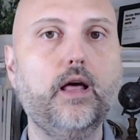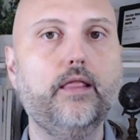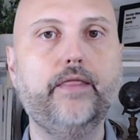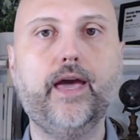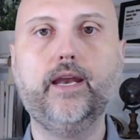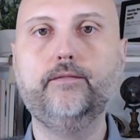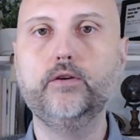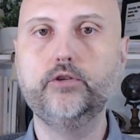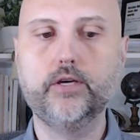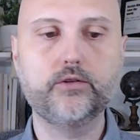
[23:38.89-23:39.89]
than if you
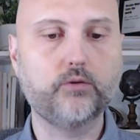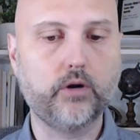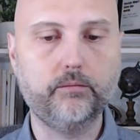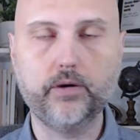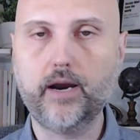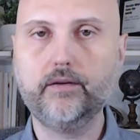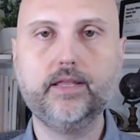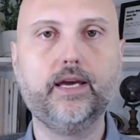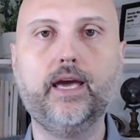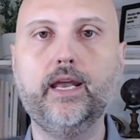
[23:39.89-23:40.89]
just sort sort of put
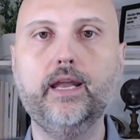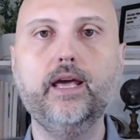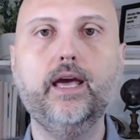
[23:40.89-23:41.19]
everything in